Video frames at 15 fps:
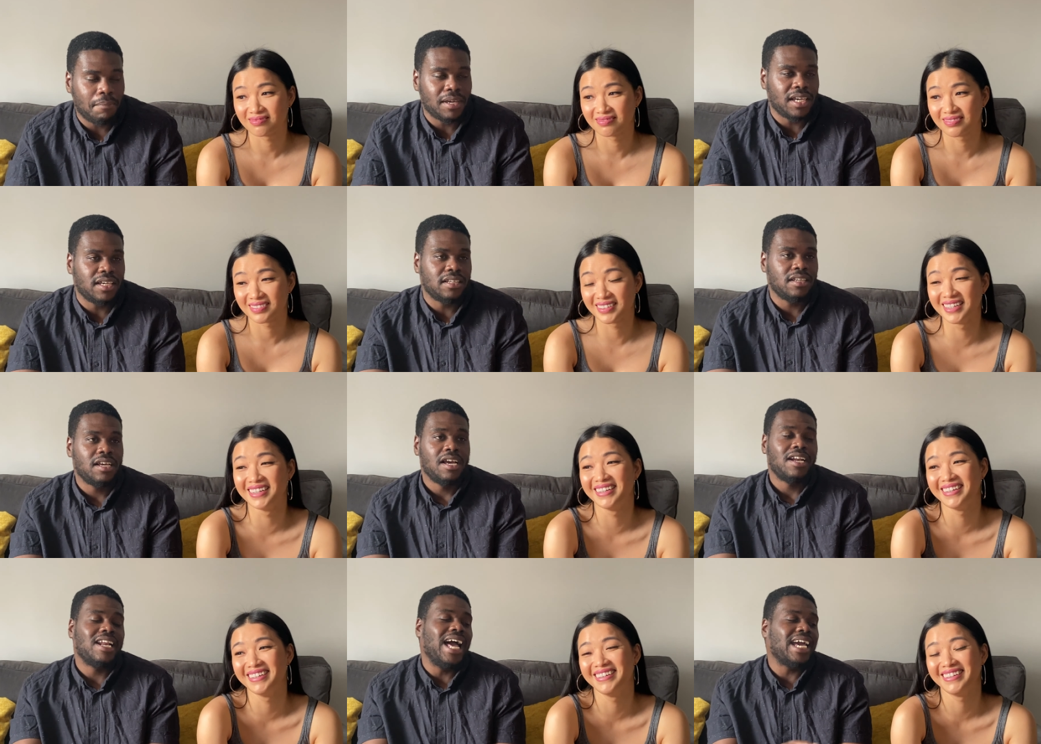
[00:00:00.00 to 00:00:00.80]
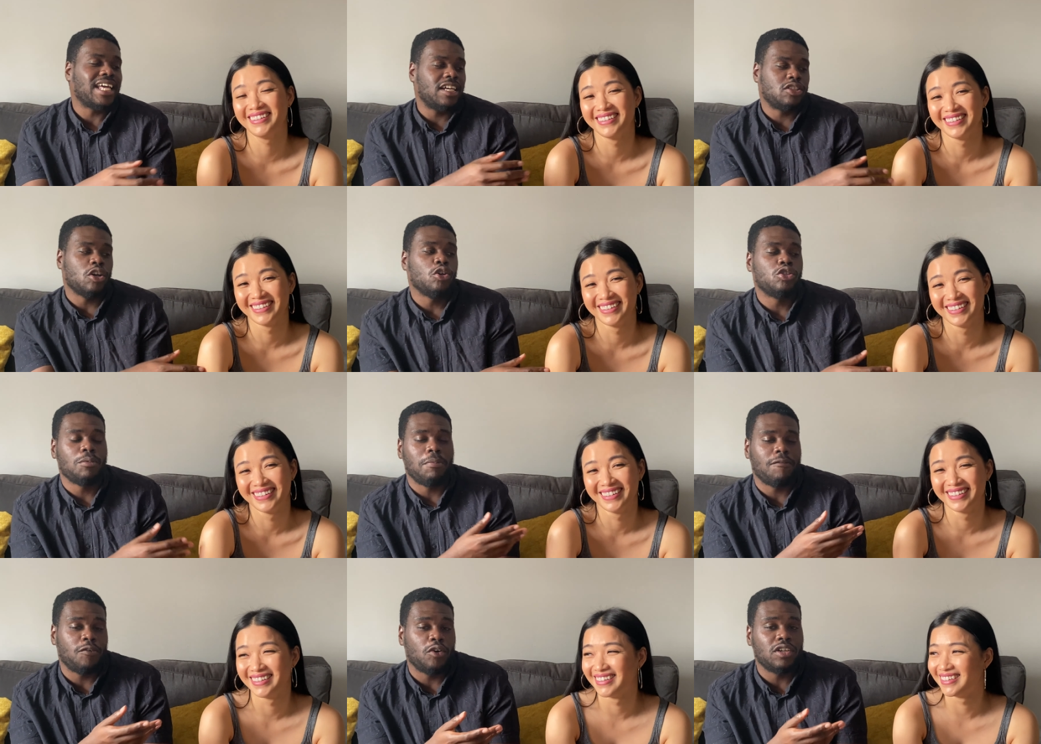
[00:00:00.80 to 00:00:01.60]
Speaker 1: mean, like I told you
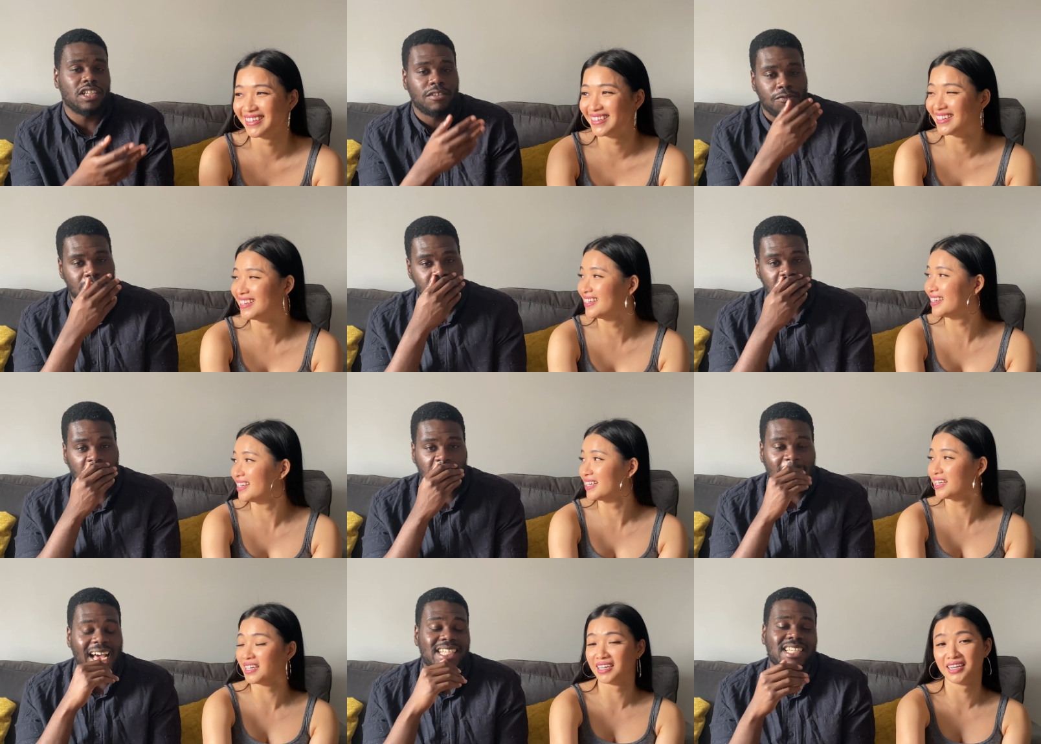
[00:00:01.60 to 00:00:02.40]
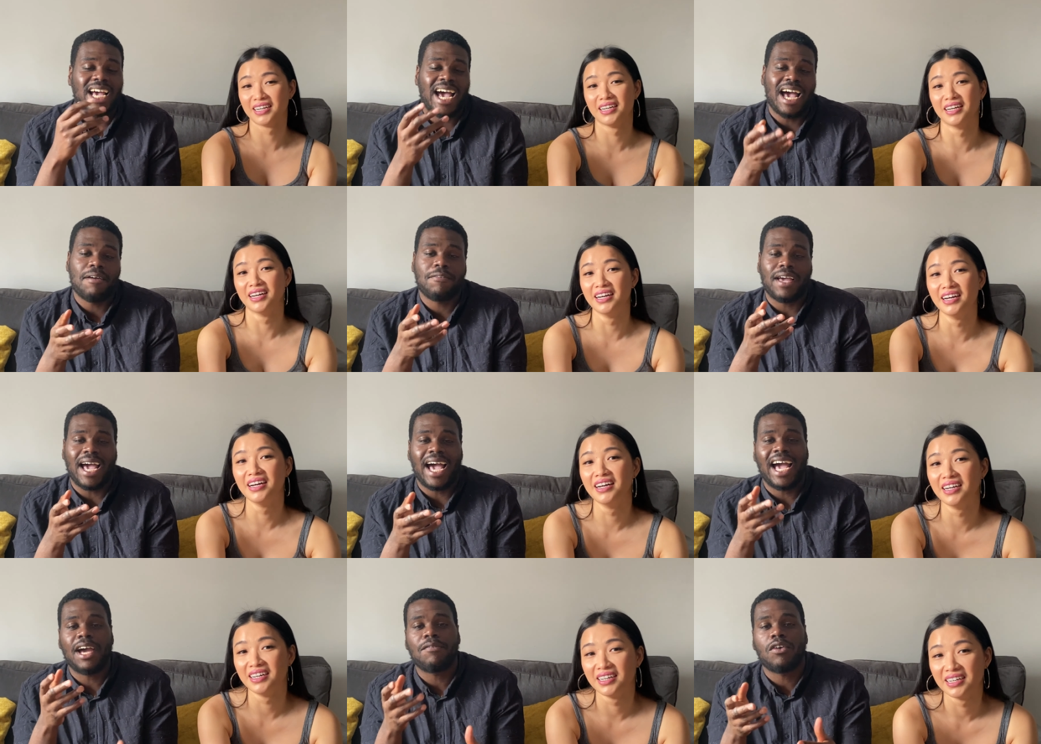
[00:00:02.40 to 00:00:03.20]
before this video, guys, I have I
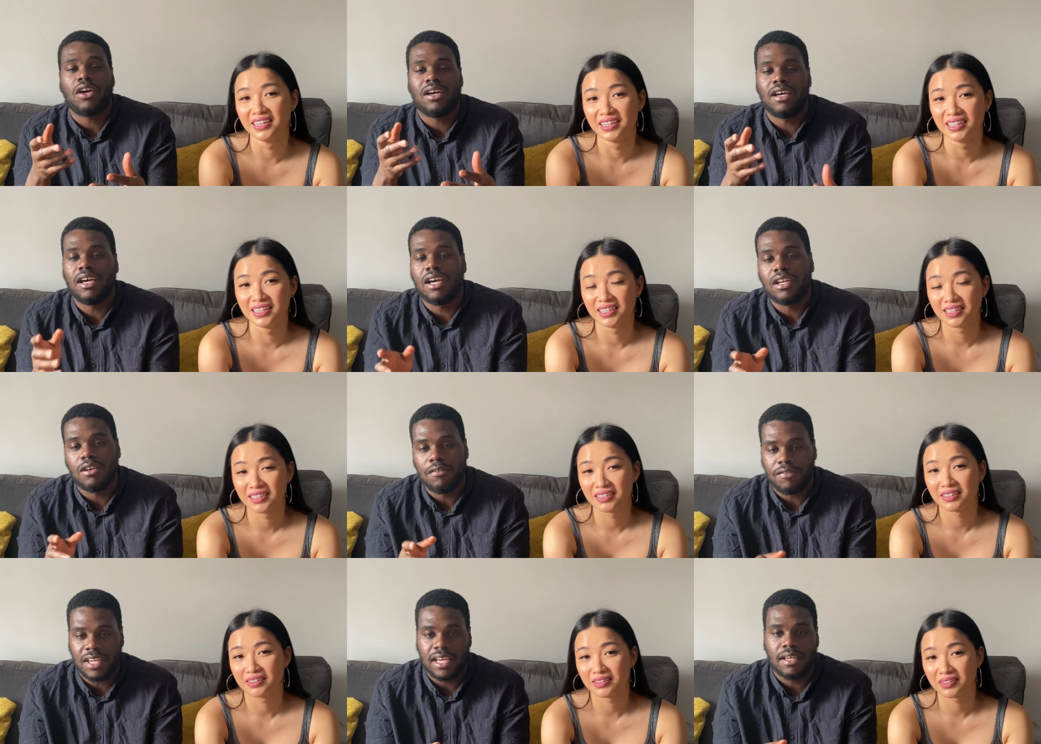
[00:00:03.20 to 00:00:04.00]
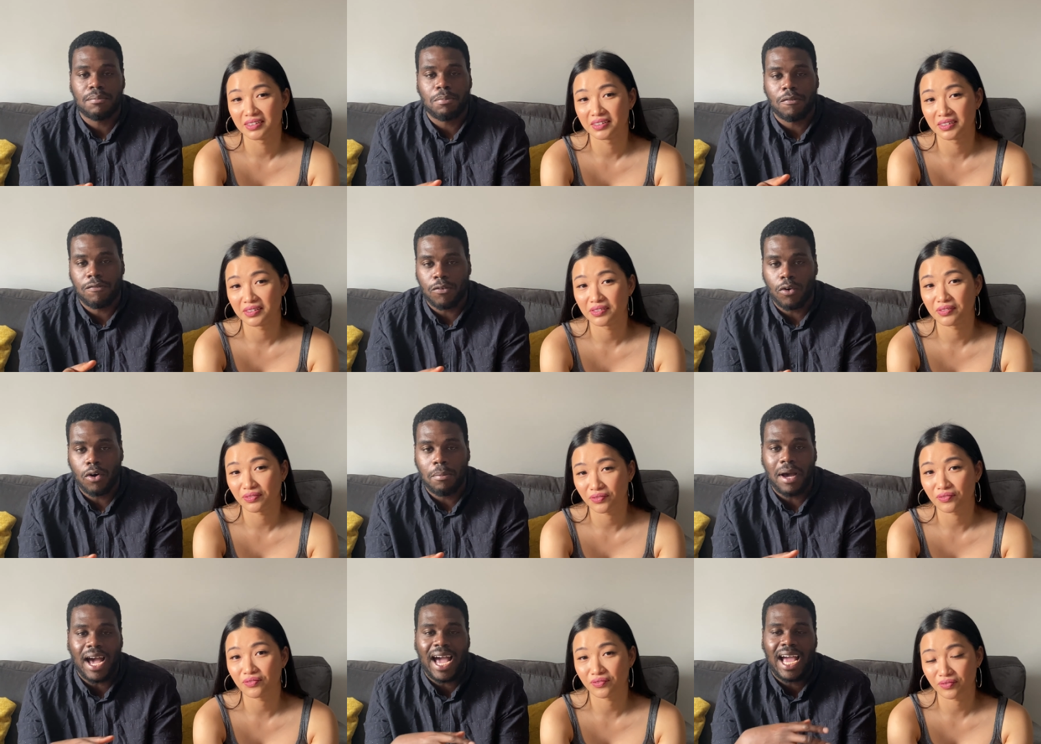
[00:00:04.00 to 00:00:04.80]
have heard of it before,
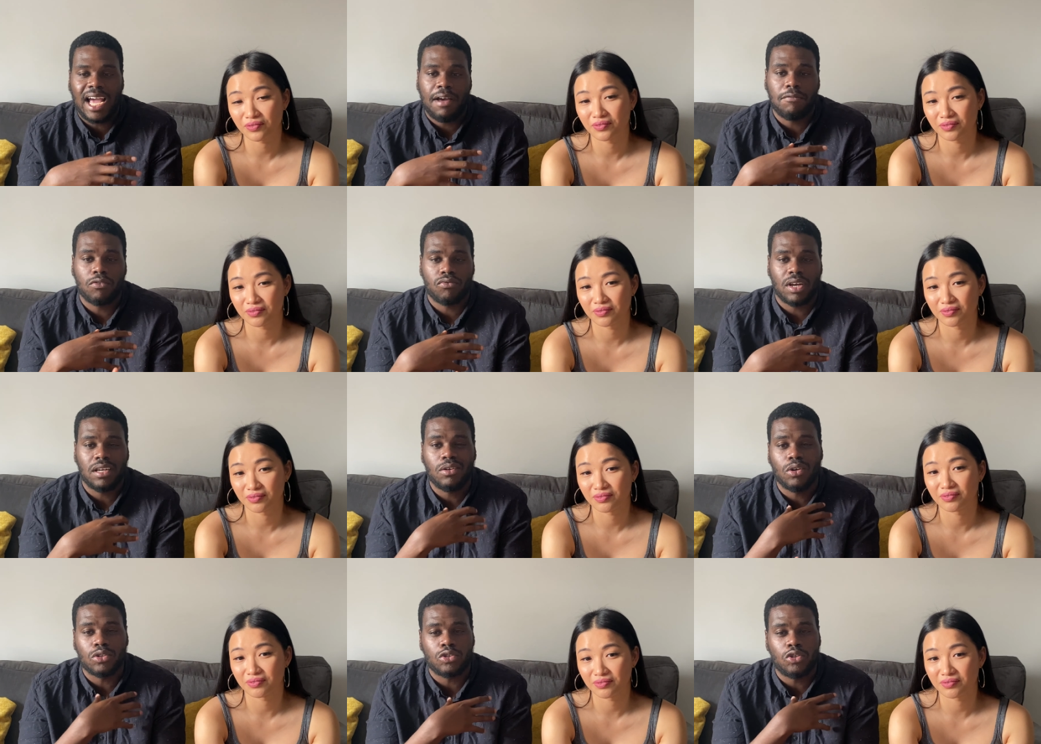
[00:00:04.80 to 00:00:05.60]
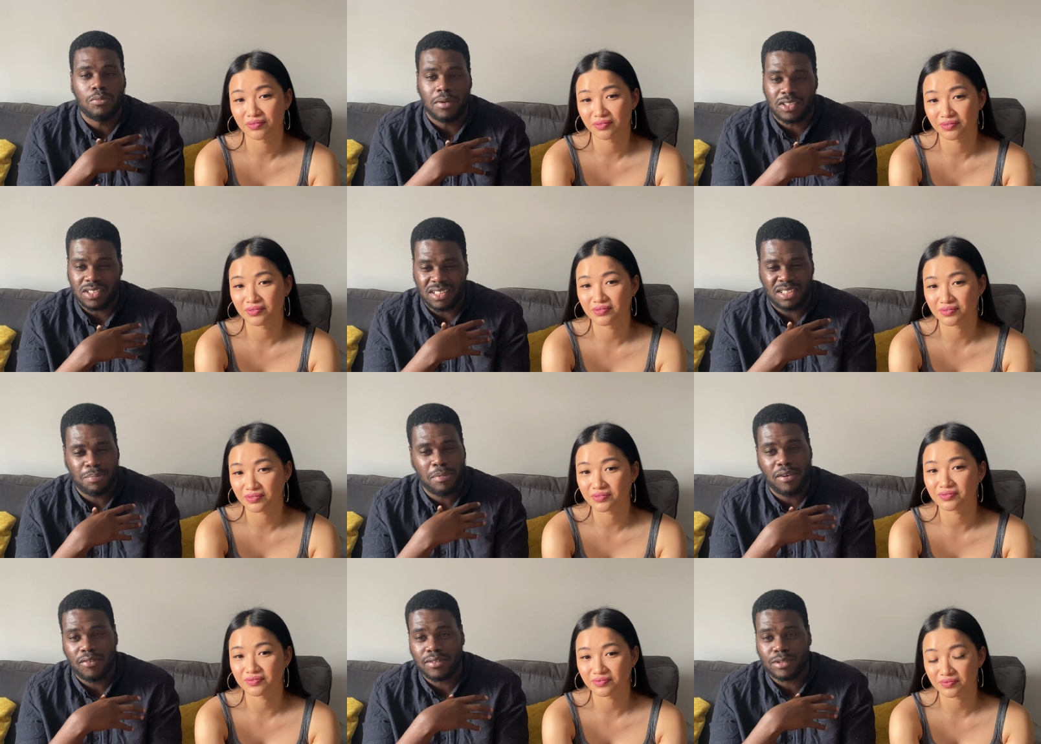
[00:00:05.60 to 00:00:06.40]
but I haven't really got too much
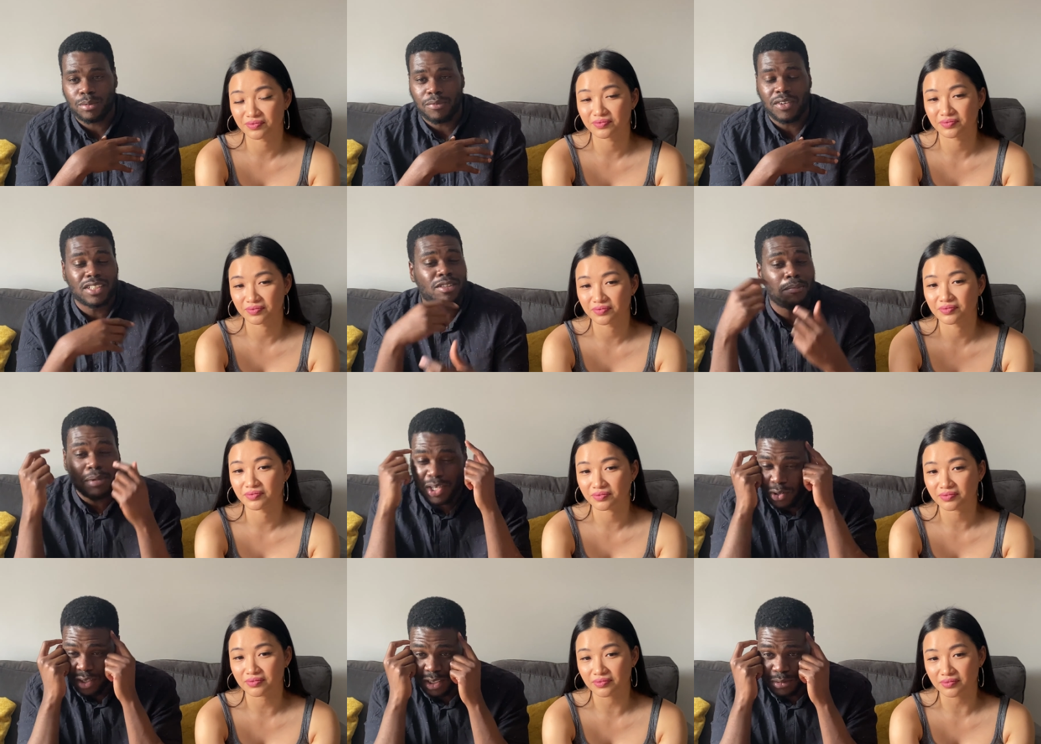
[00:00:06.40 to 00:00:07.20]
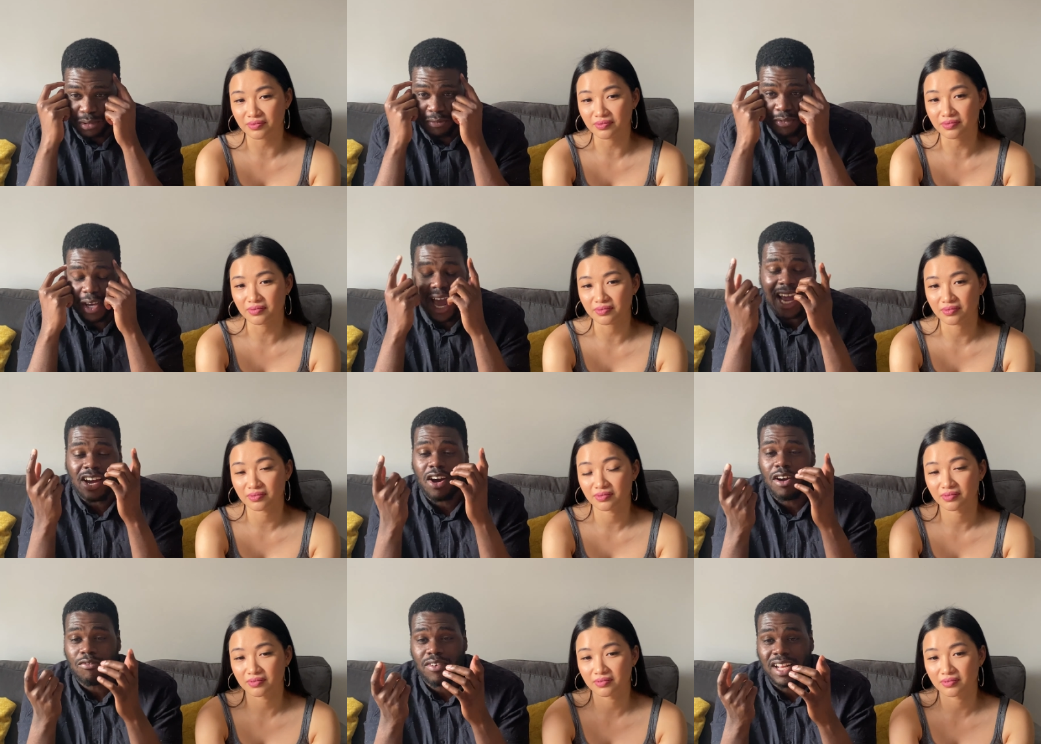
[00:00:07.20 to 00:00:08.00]
experience with it. To be honest with you, I
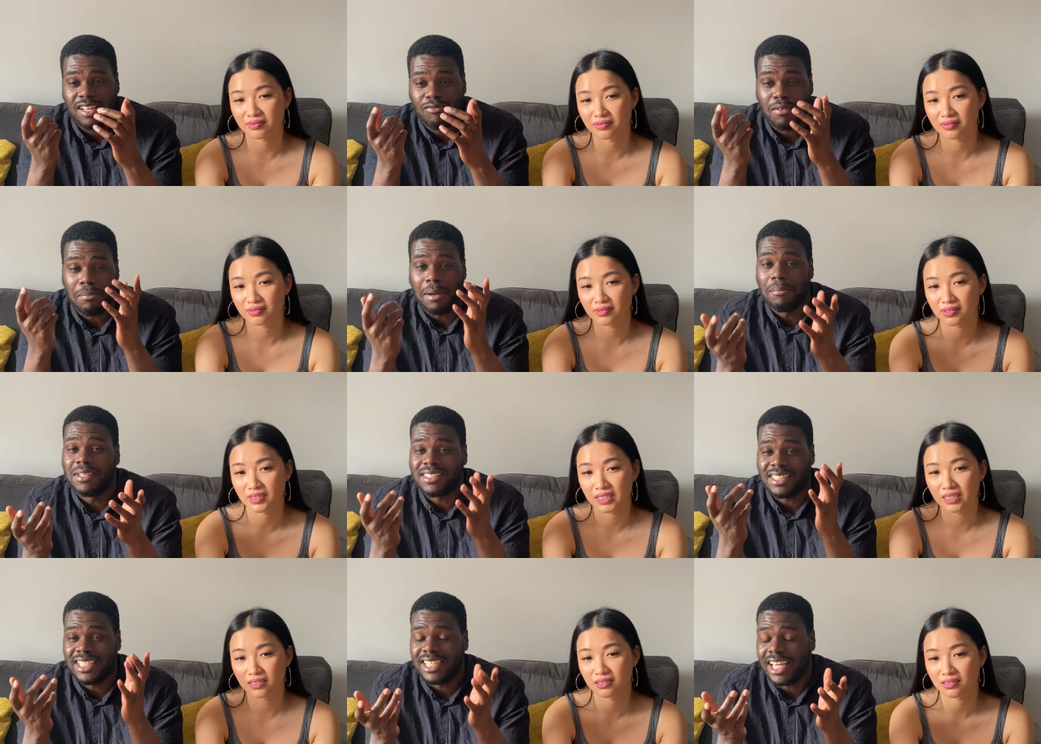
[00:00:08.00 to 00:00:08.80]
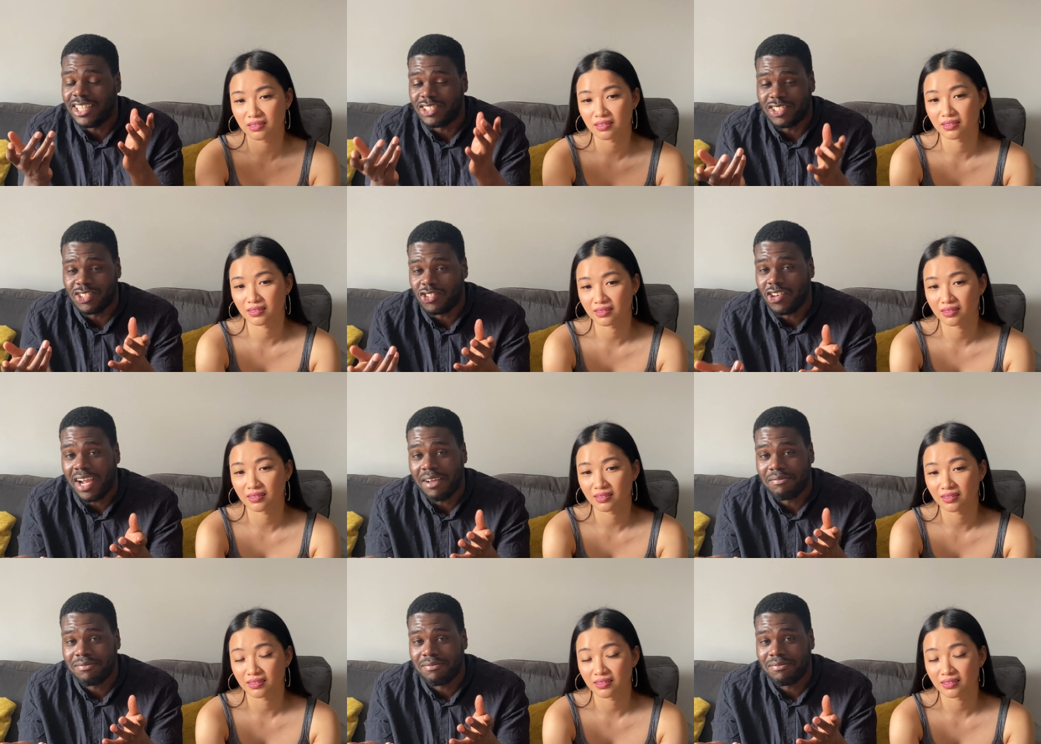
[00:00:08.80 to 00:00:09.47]
can't really remember seeing Asians drive.